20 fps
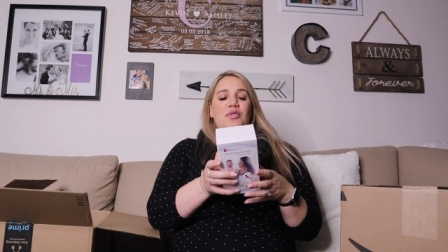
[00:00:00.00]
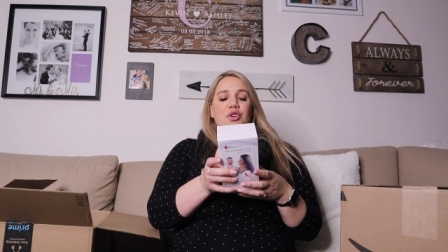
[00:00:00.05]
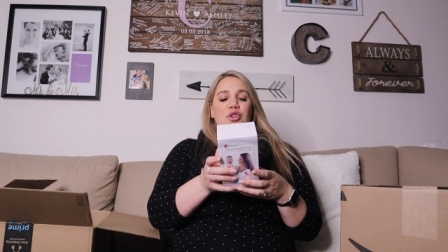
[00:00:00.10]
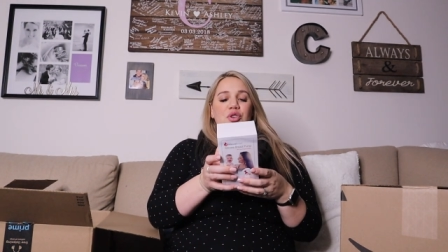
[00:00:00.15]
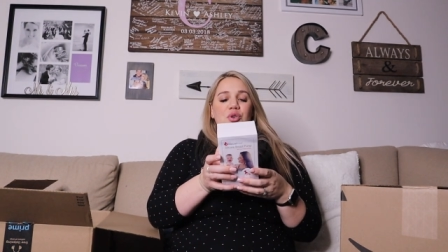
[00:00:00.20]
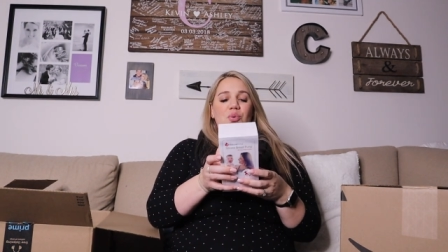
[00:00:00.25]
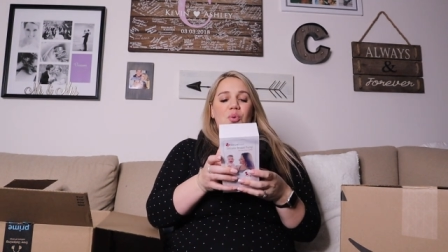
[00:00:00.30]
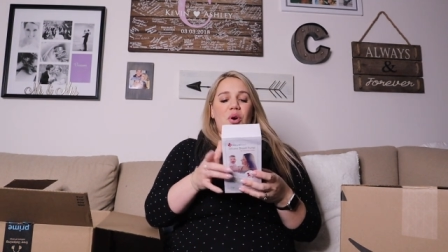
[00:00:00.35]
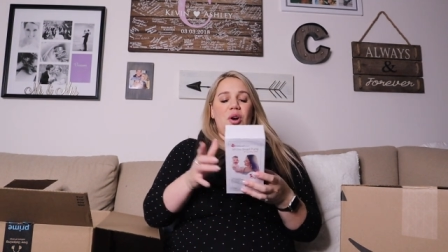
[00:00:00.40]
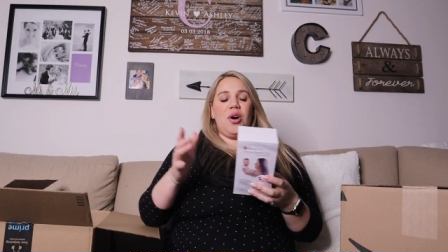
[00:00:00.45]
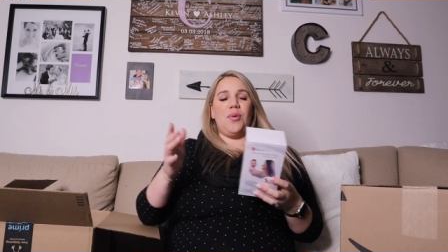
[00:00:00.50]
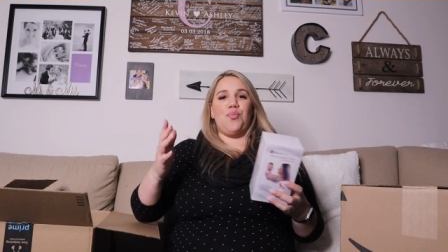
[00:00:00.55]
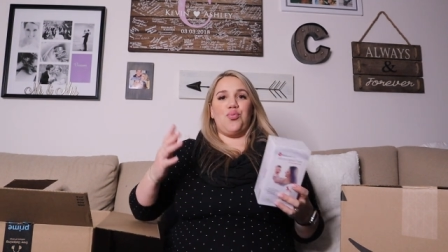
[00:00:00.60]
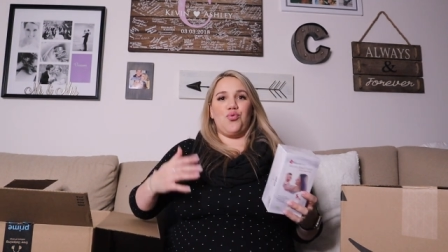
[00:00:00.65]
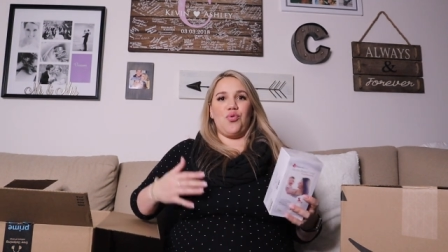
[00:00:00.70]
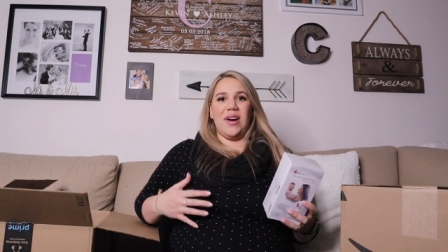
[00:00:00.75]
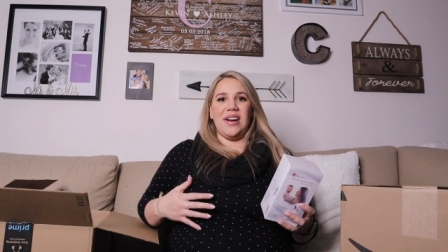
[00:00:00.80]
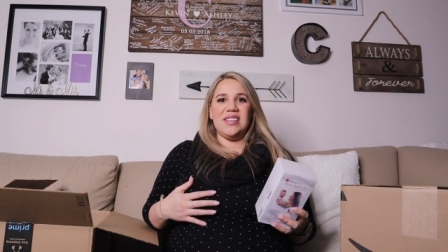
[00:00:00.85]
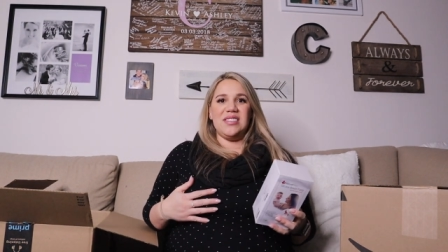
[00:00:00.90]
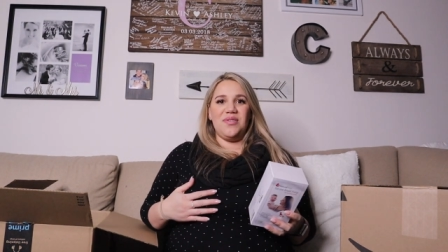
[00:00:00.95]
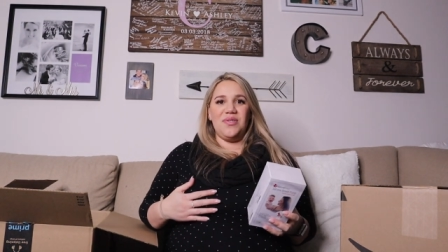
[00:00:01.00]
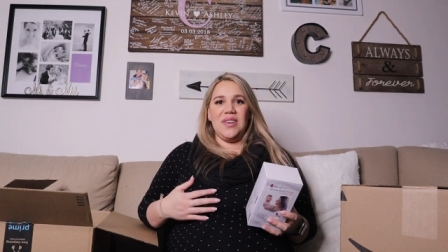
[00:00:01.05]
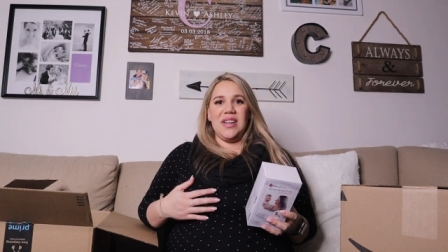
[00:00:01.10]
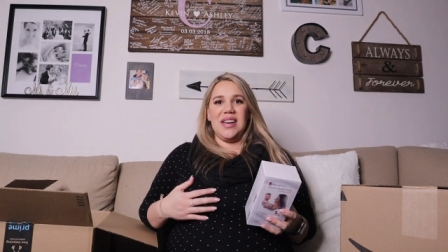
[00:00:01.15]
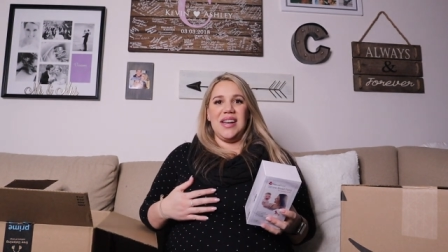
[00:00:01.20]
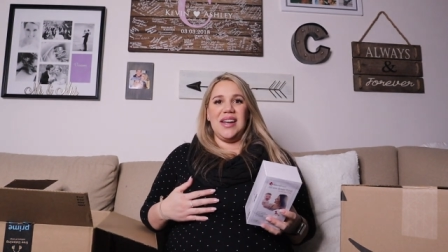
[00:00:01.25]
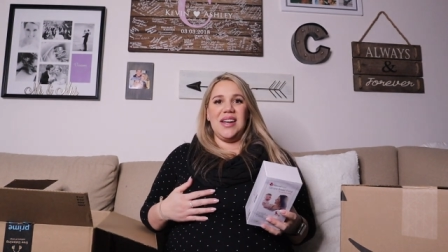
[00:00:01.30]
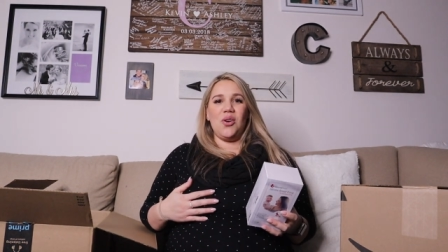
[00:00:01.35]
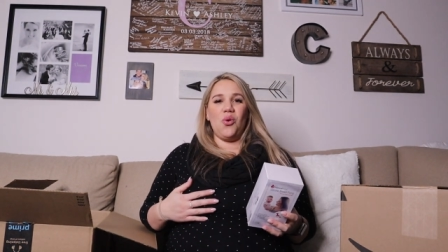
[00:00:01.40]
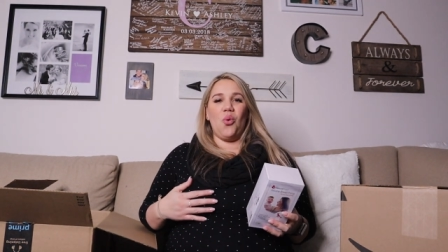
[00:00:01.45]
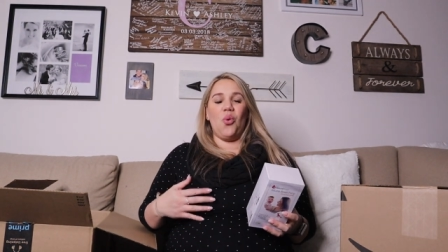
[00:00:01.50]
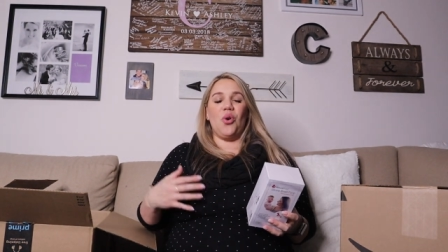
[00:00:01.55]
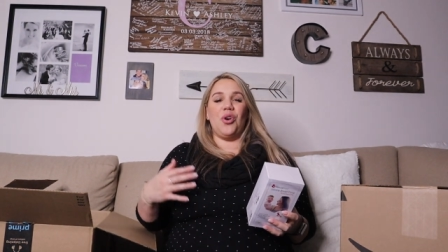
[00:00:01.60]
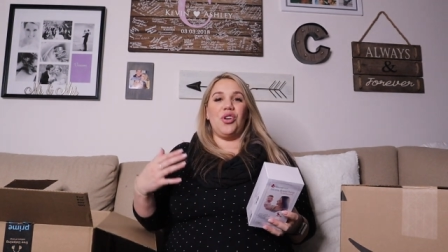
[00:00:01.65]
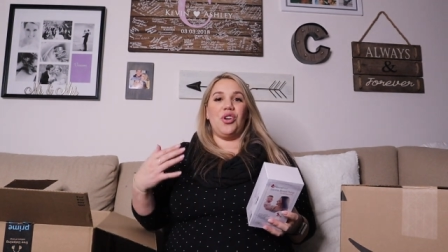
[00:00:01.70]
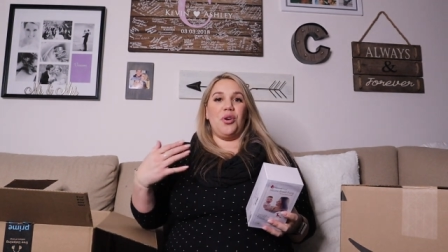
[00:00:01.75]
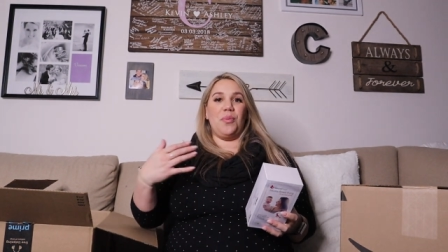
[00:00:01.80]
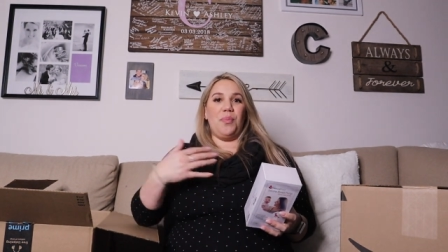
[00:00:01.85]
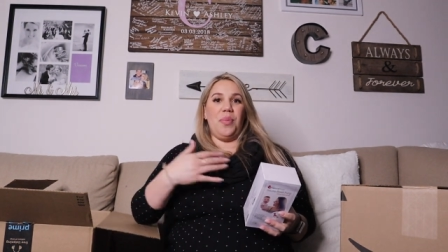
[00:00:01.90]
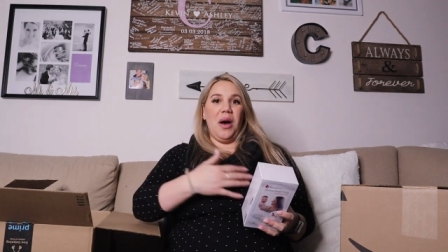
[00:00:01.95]
you are breastfeeding or
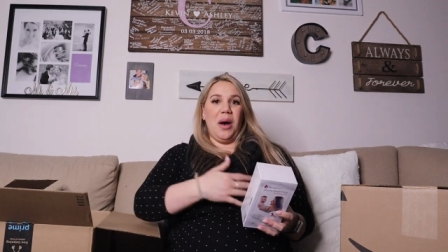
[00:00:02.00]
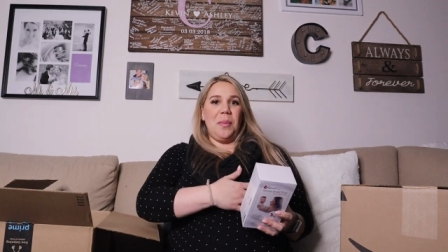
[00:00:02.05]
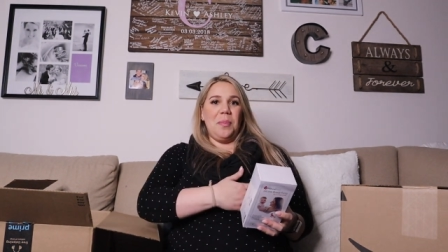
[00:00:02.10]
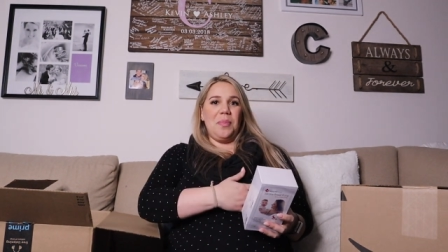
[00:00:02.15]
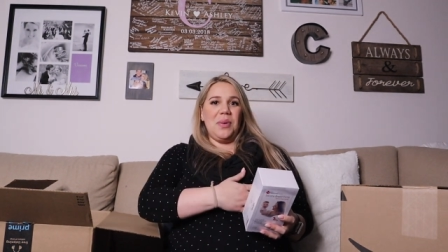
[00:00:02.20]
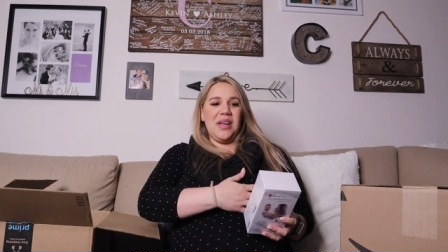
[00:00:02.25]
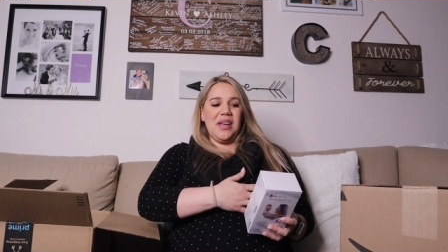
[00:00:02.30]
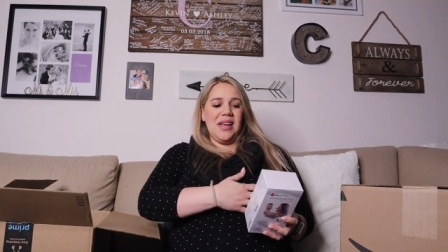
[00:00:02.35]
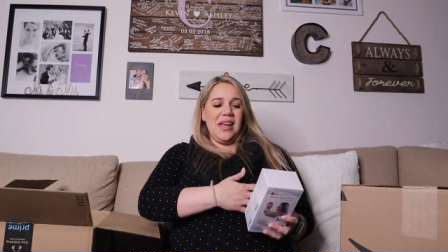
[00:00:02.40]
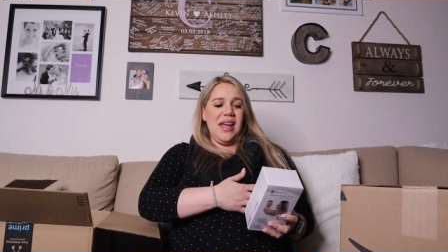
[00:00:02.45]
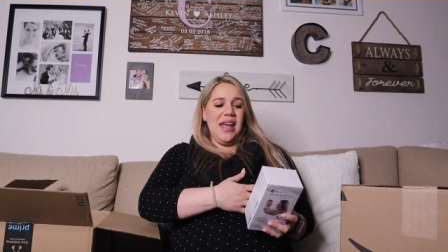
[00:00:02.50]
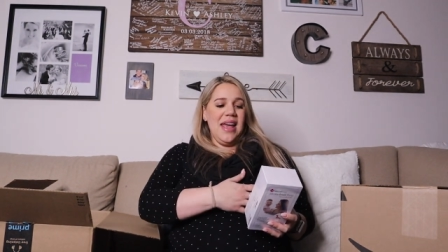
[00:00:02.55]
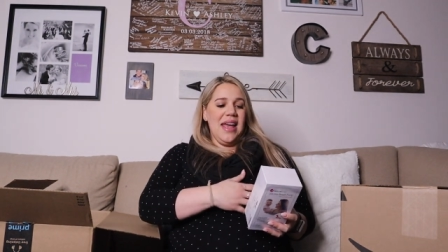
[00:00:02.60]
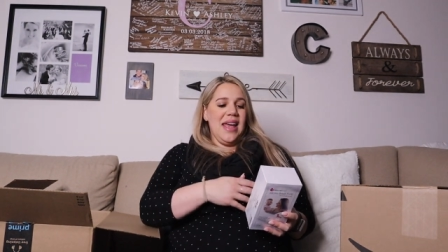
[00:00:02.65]
you're pumping,